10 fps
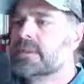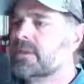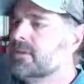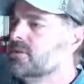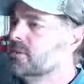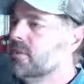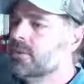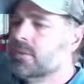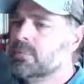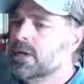You should be
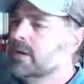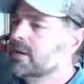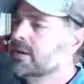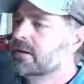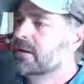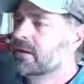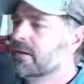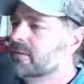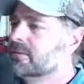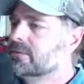able to make,
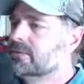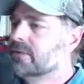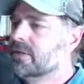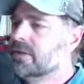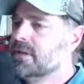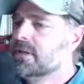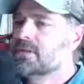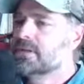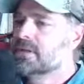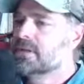
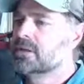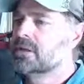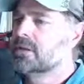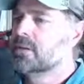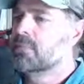easily a